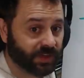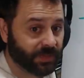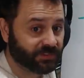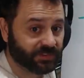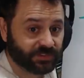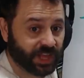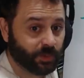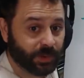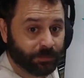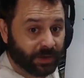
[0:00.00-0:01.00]
masks, and the stock
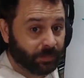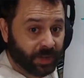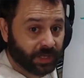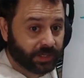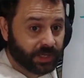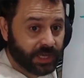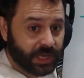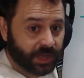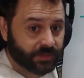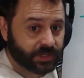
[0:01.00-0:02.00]
went parabolic,
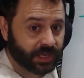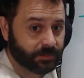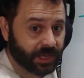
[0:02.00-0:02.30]
and then came